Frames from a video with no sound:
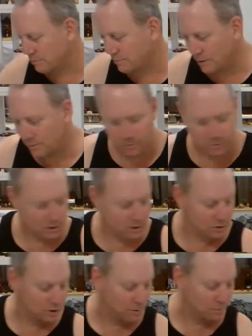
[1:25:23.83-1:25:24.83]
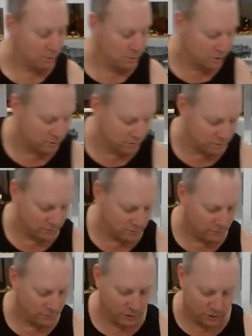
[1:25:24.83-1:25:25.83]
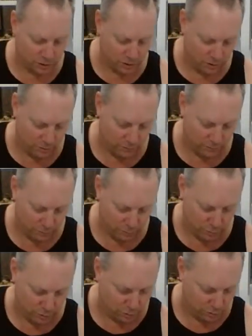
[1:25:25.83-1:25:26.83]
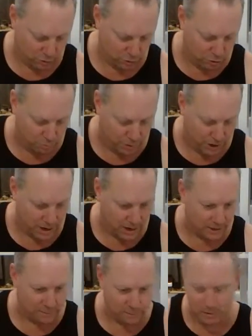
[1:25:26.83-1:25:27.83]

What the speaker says: maybe we can jump on and finish it off, and we'll do a two-parter.